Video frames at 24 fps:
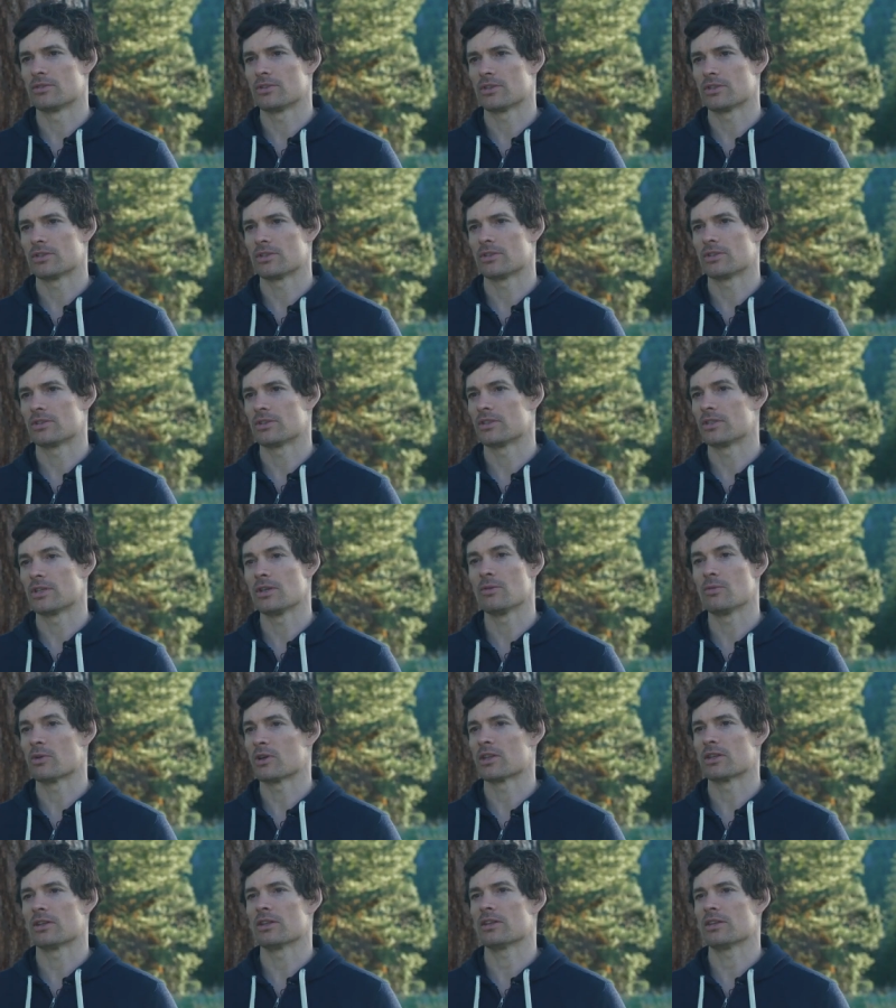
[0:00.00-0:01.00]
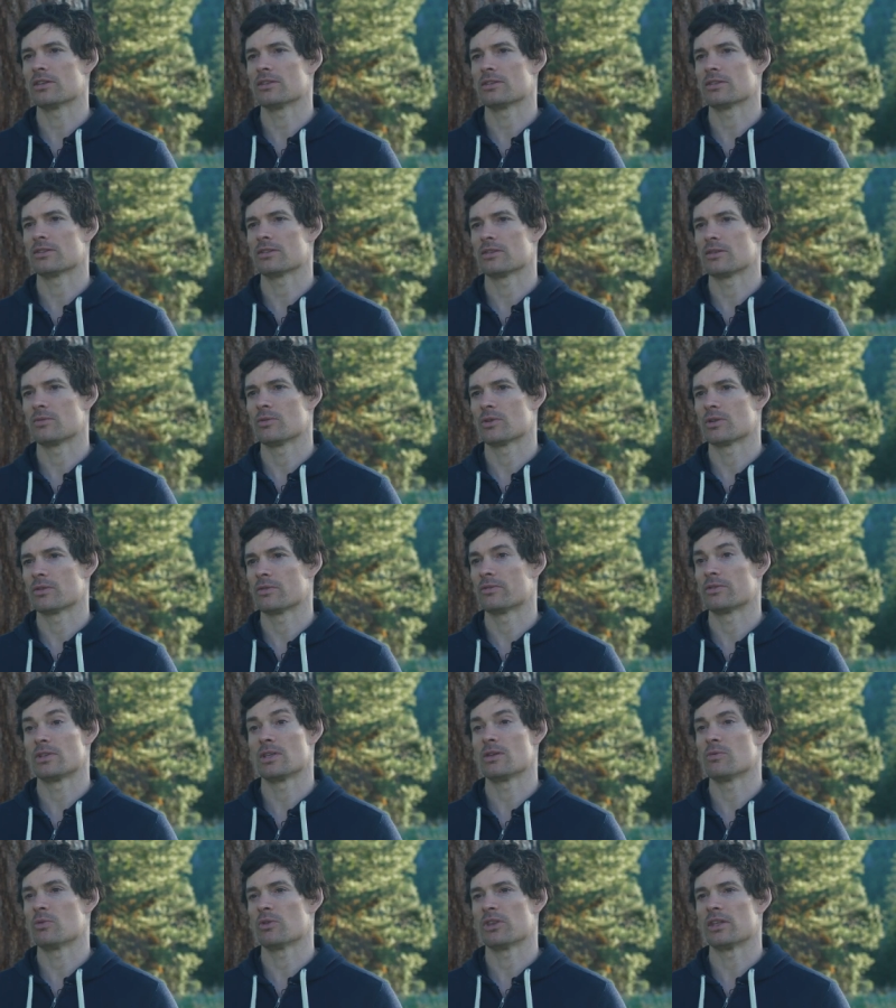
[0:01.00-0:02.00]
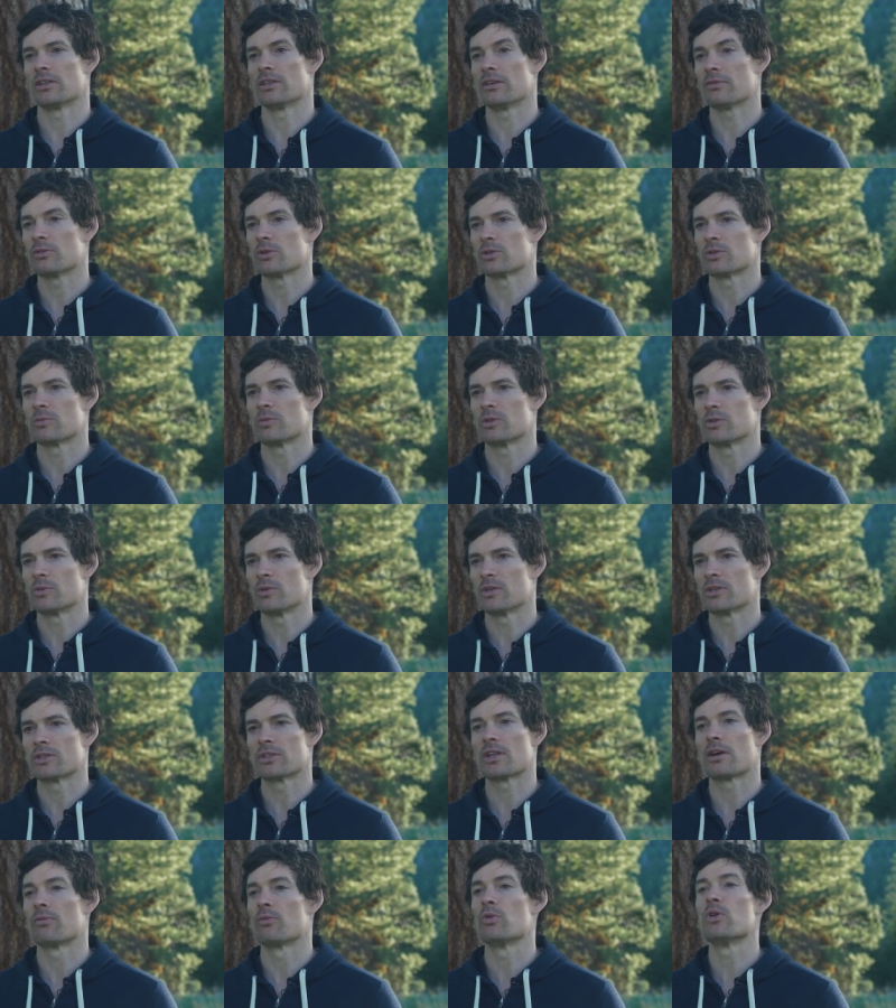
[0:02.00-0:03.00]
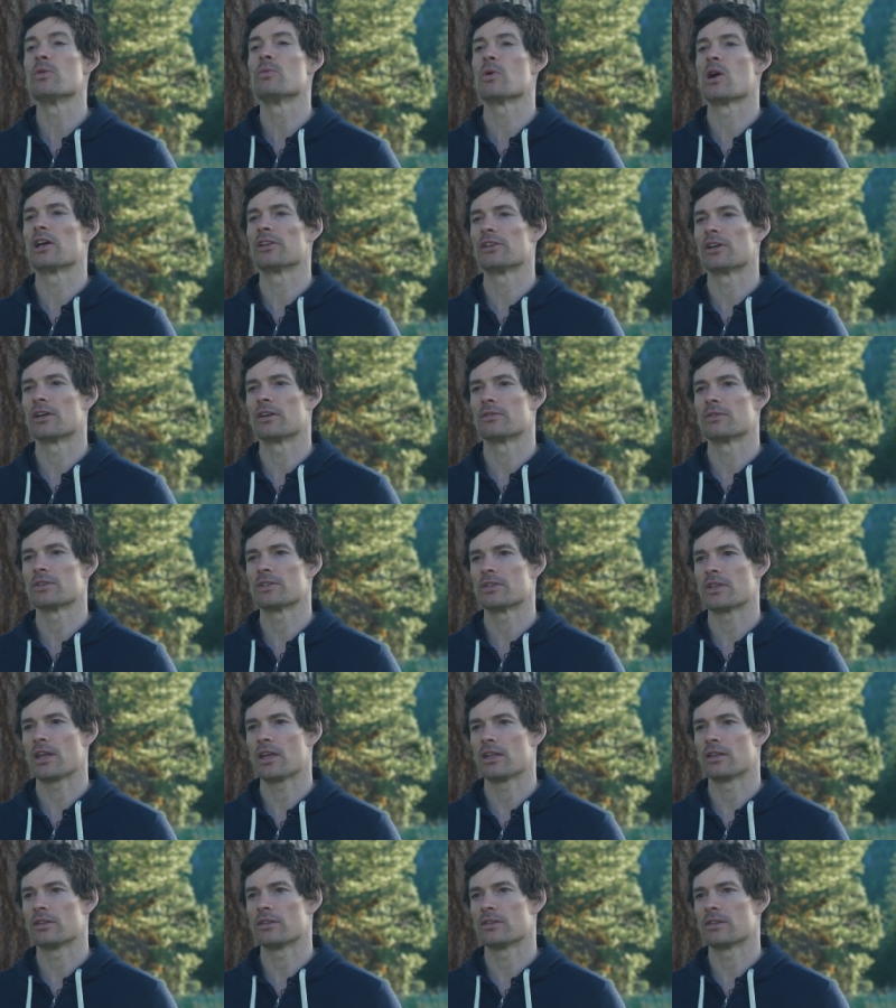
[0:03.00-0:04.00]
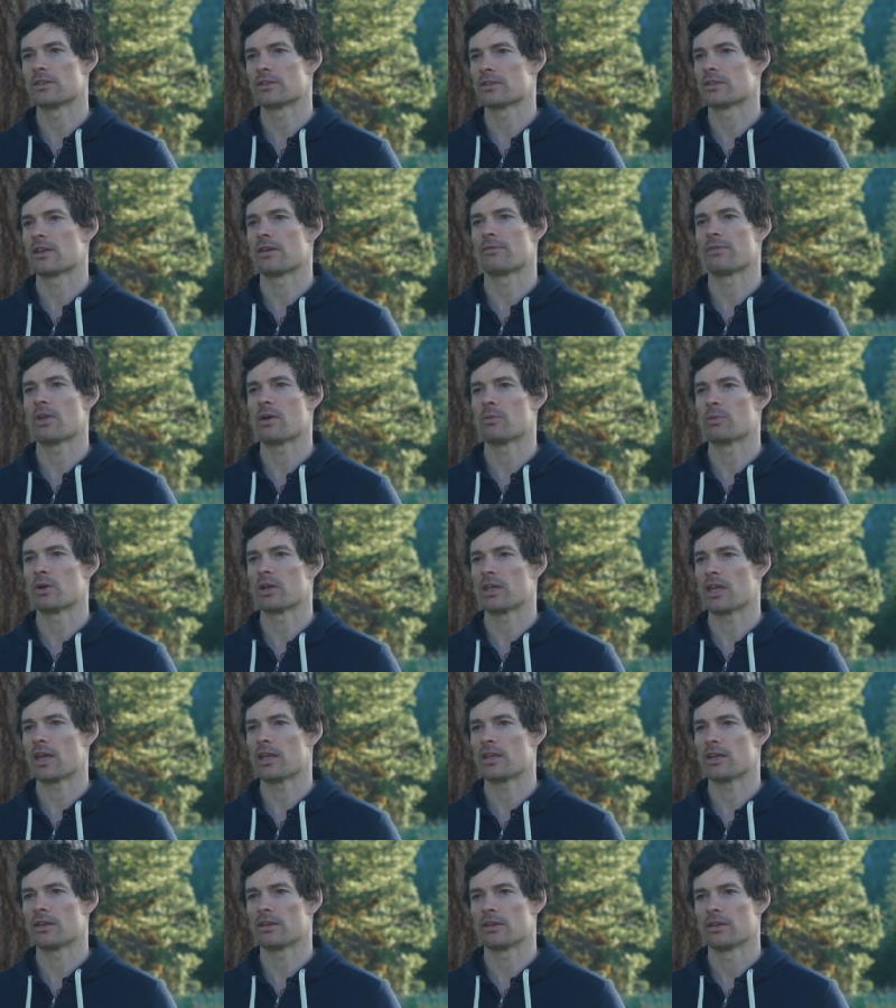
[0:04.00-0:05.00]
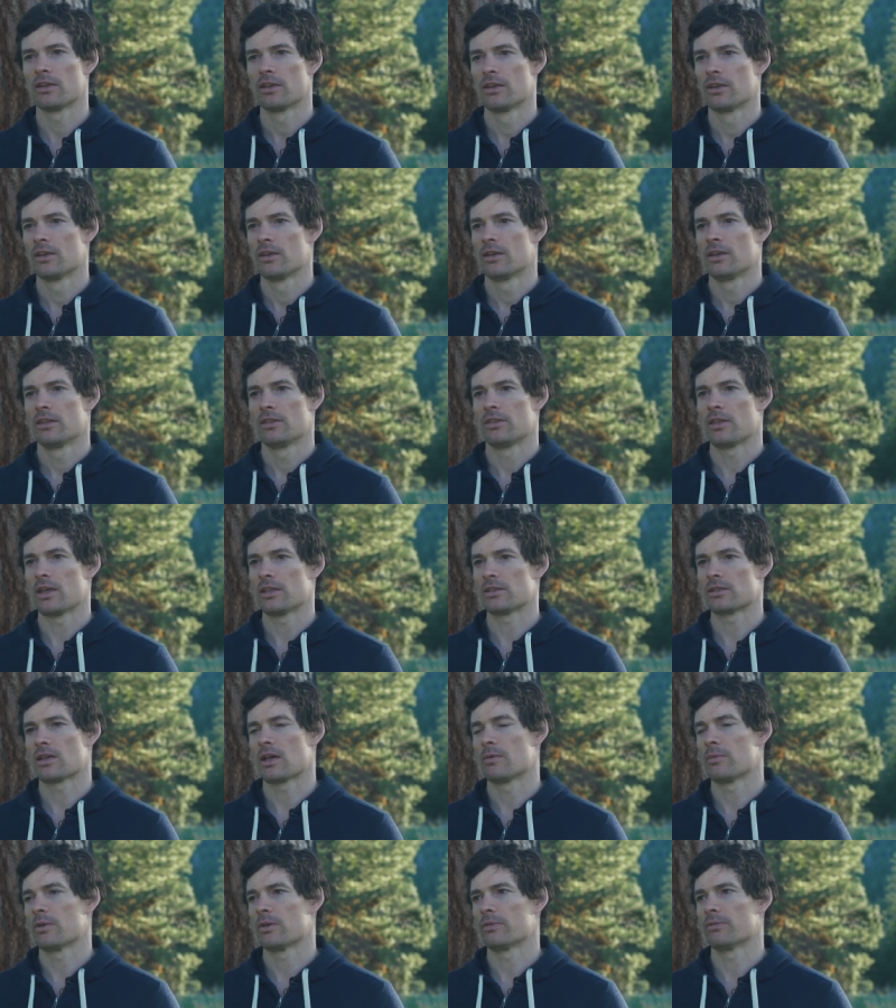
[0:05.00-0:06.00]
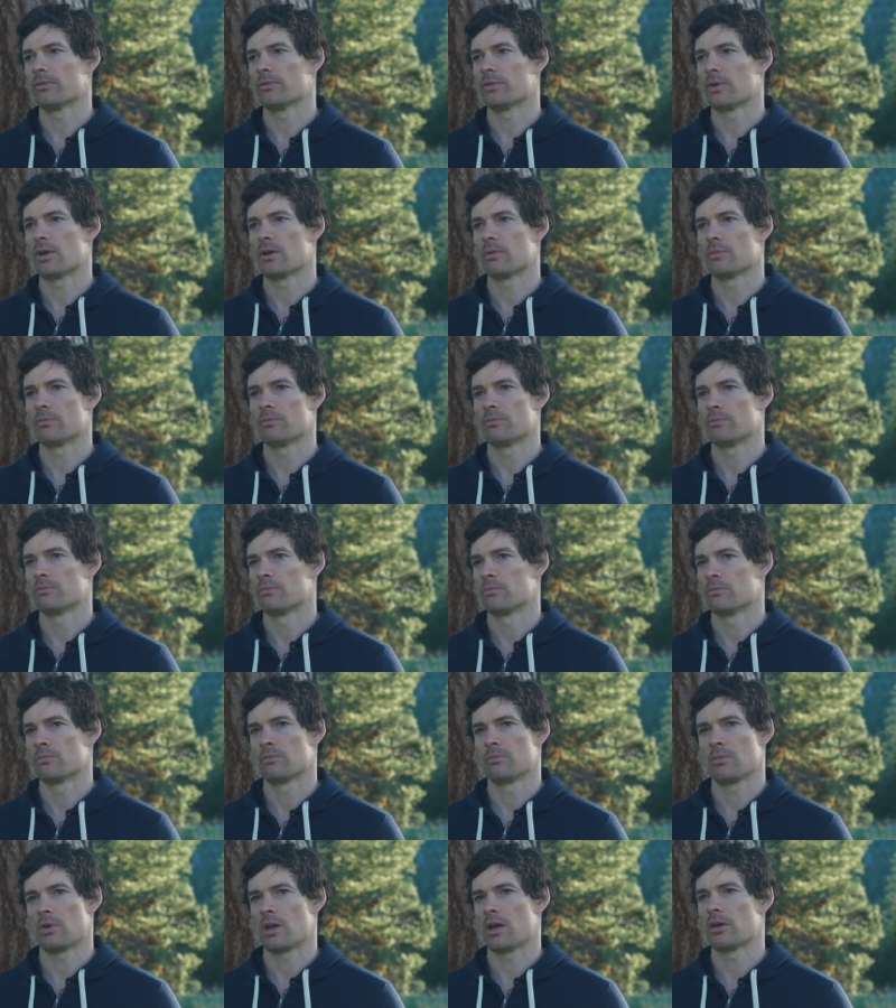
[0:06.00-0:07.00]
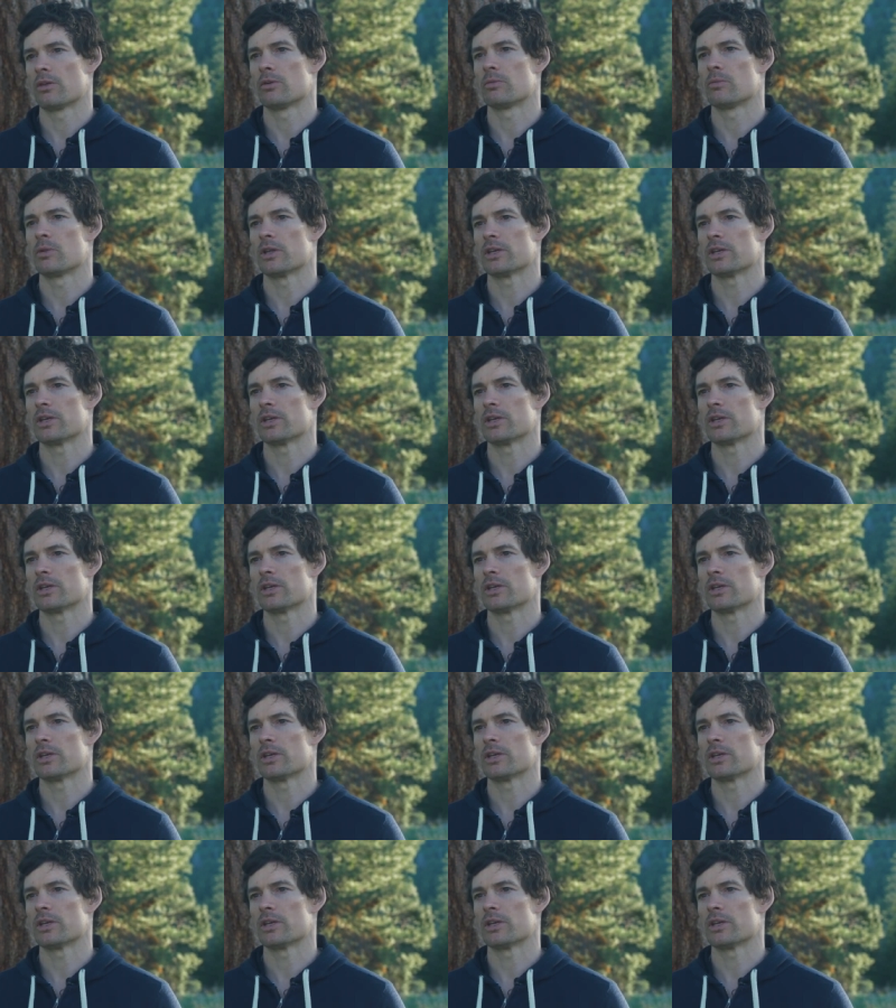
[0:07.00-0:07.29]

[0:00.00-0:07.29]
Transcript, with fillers: and just see what it is, see what, see what the difference between the stuff we wild harvest and the stuff that we're getting that's coming from other